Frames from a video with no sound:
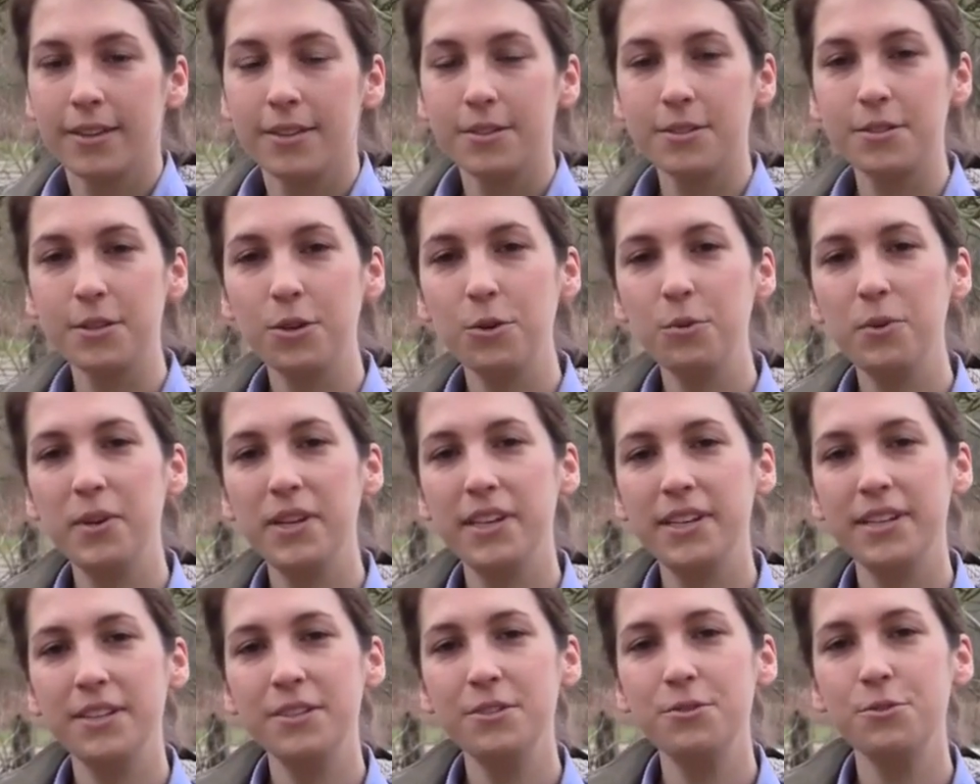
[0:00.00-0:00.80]
So we
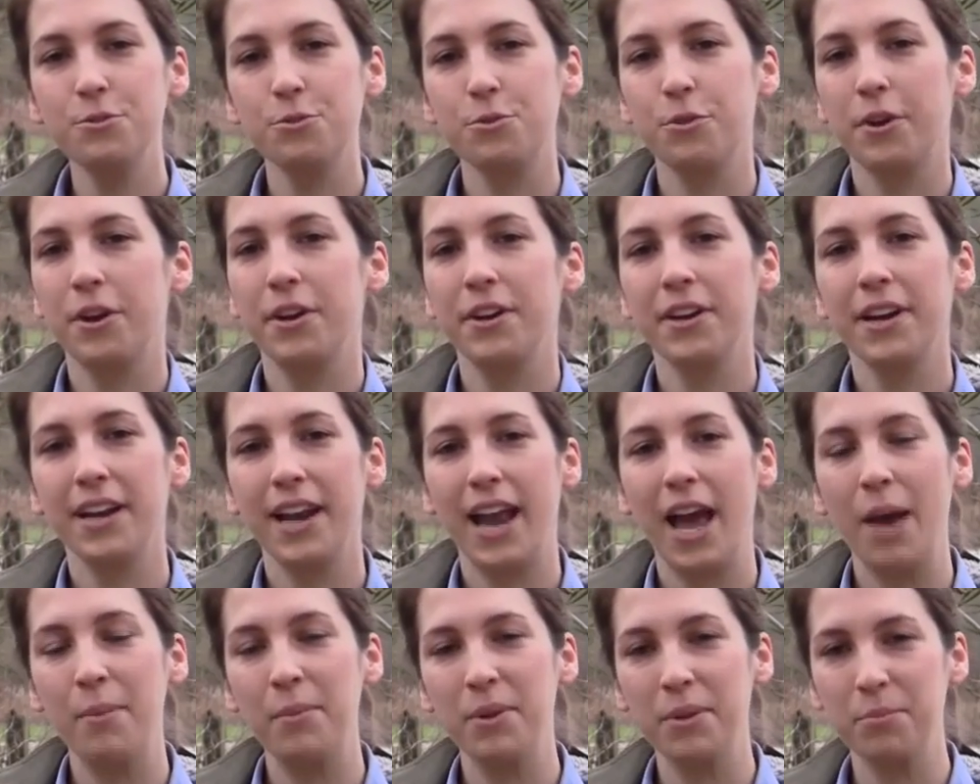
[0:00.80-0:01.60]
need to run
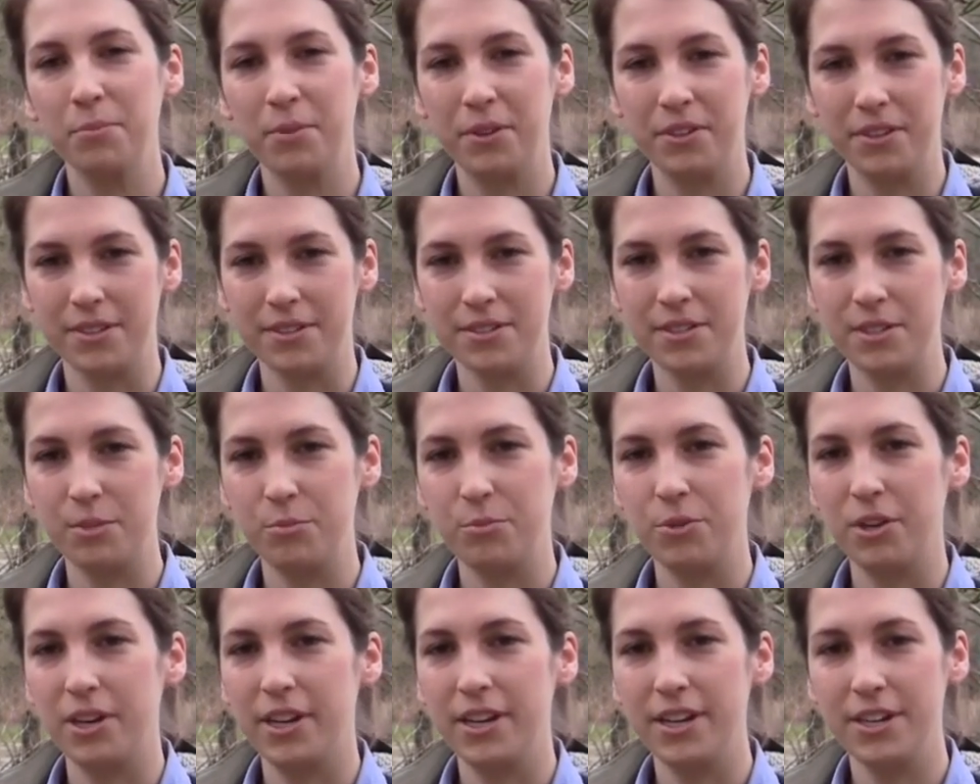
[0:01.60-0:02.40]
climate model
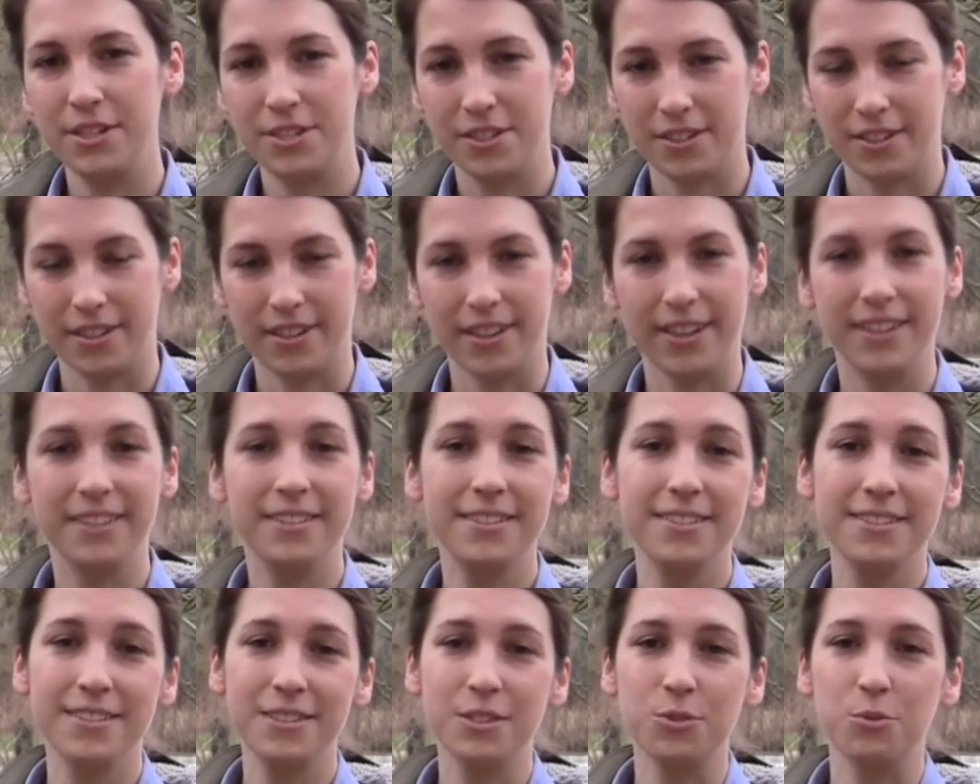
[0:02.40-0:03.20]
simulation
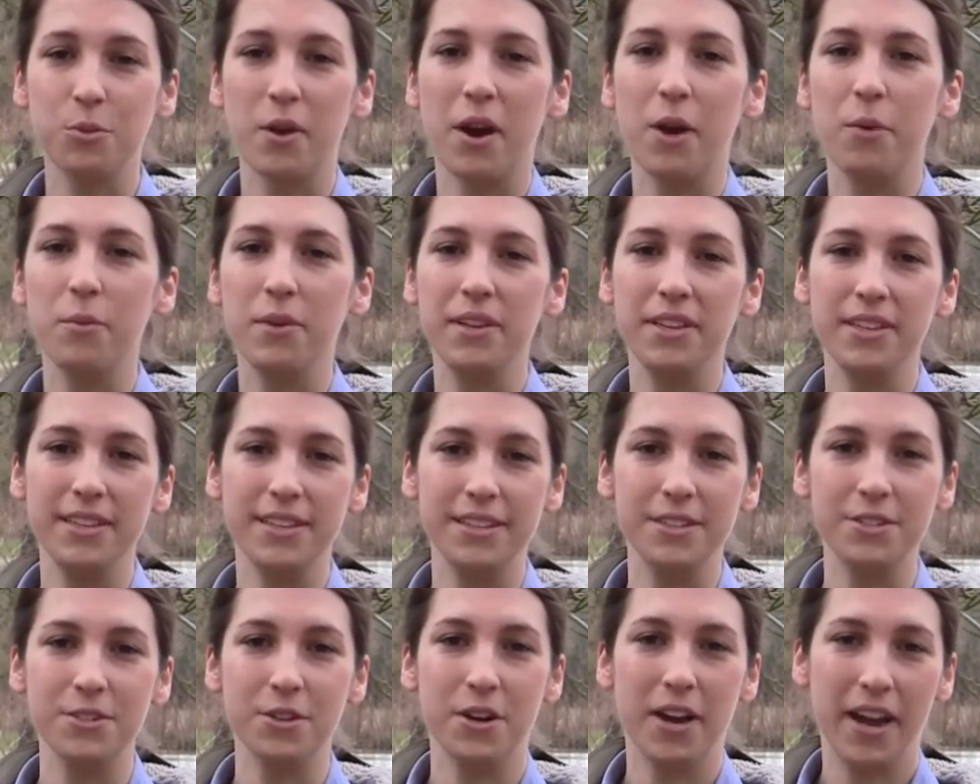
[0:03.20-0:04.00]
and this is where we
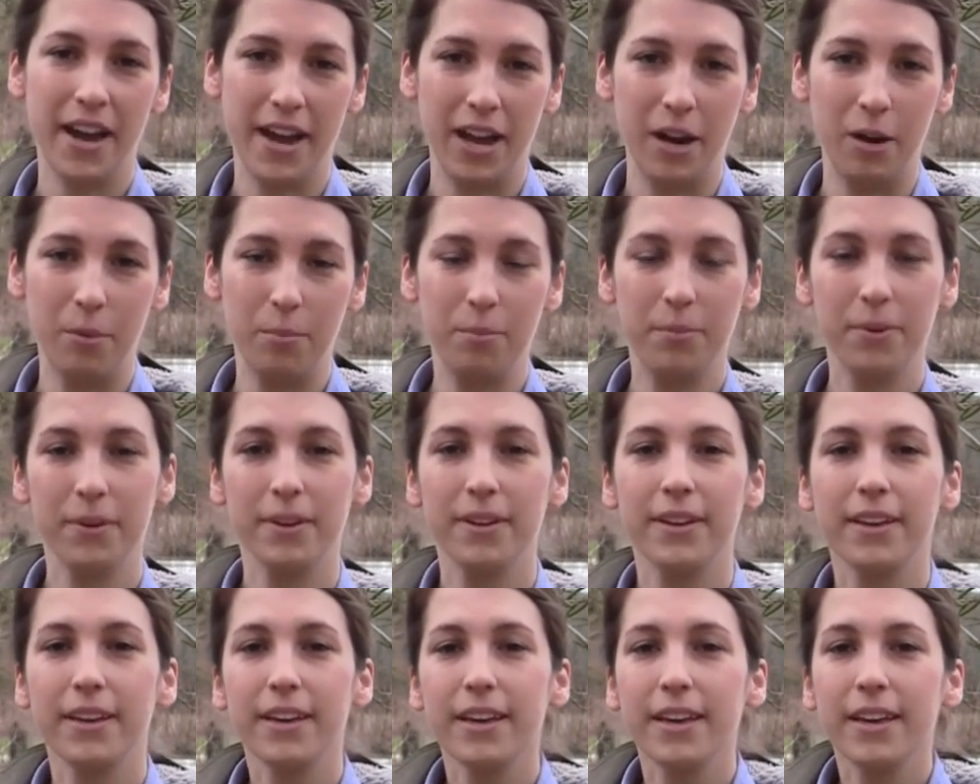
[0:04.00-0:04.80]
need your help.
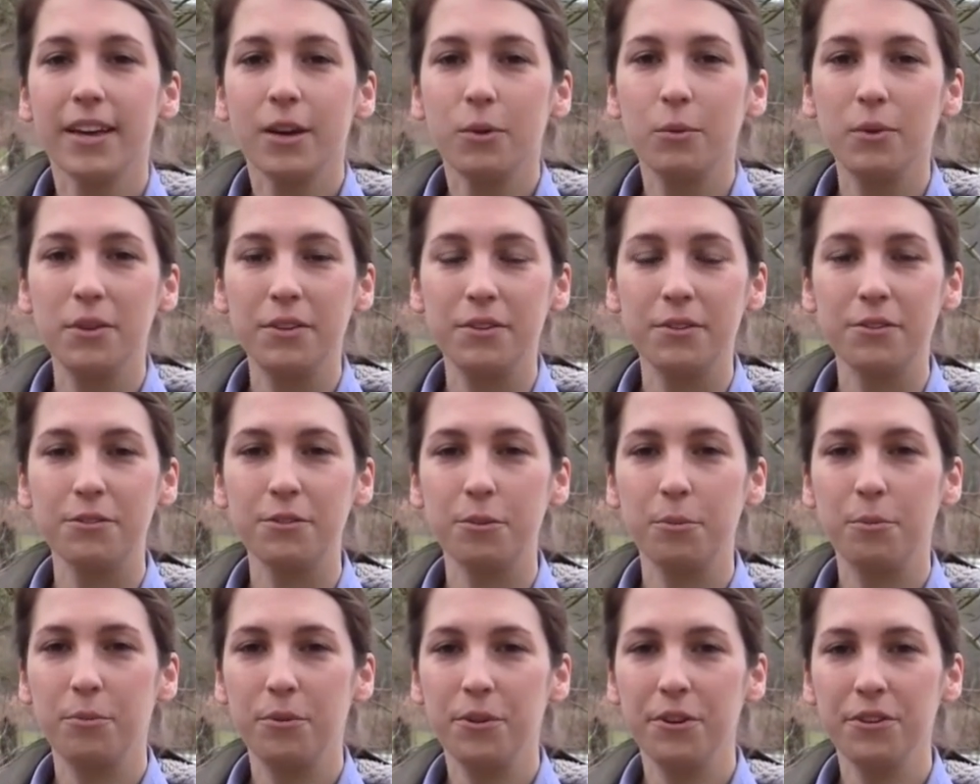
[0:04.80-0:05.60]
With the
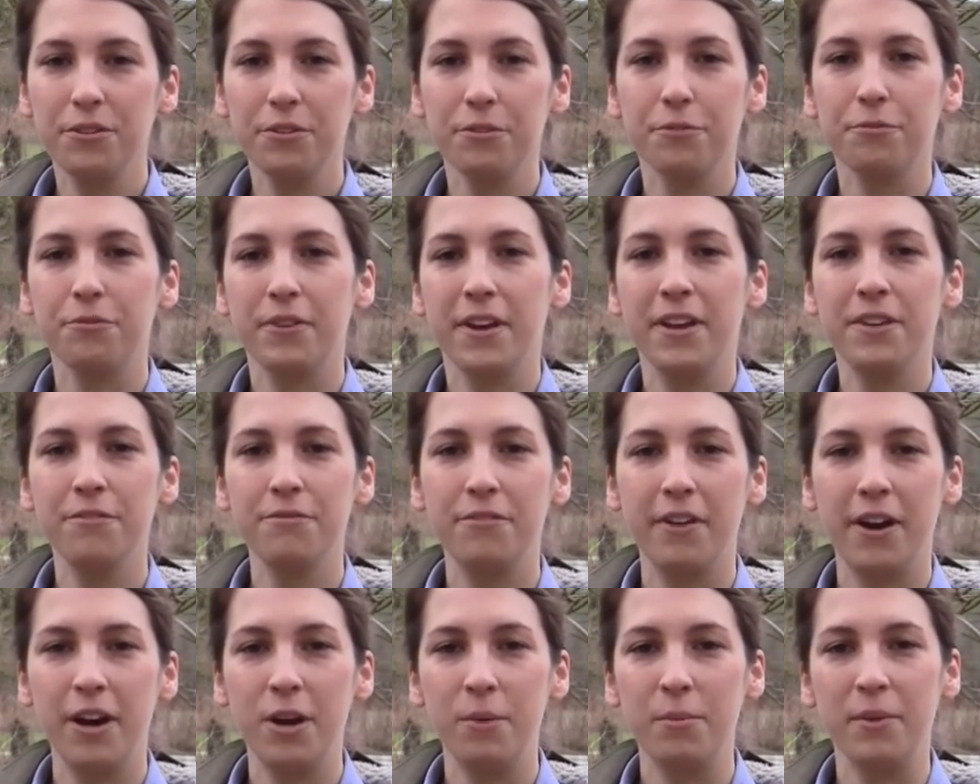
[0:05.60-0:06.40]
support of
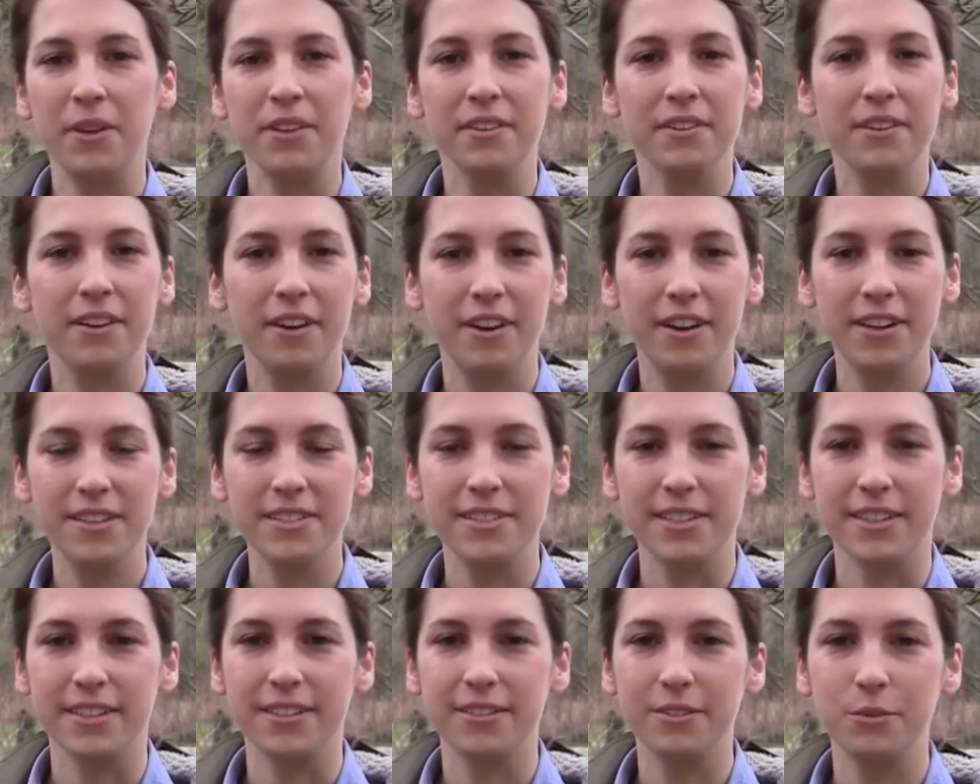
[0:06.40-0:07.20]
Environment
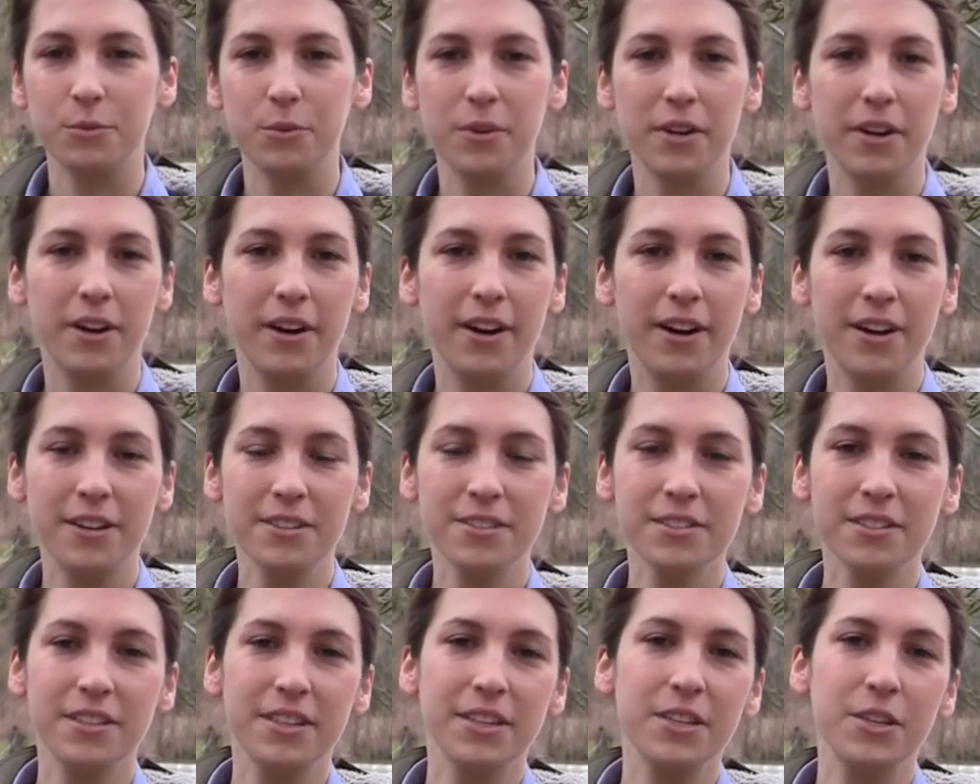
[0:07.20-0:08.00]
Guardian, we are
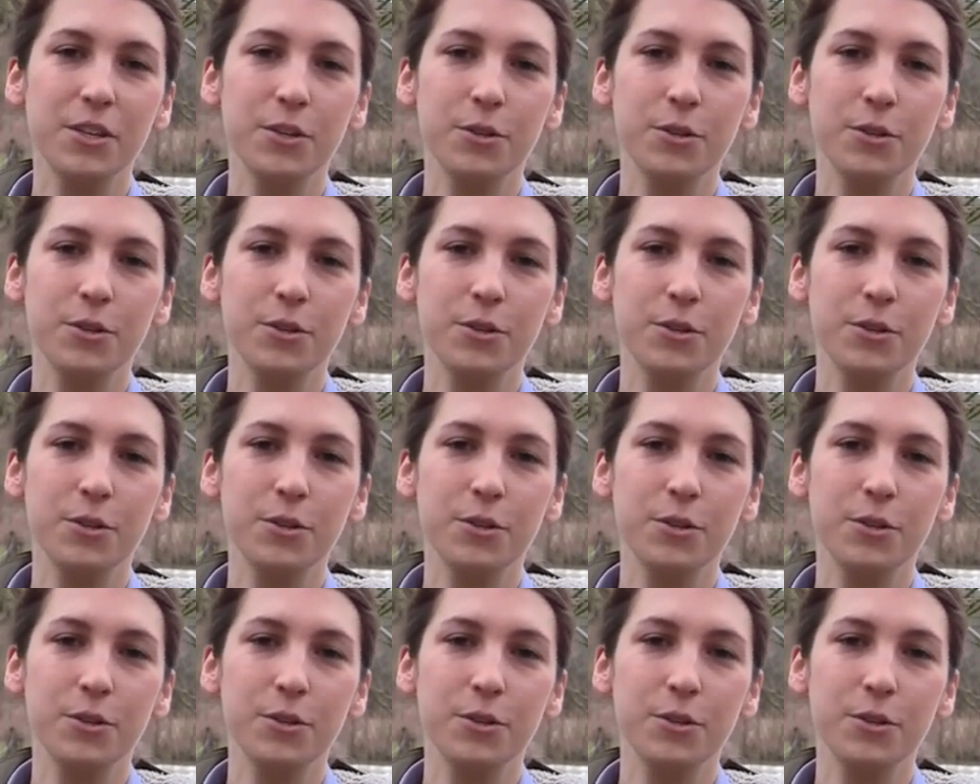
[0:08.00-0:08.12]
asking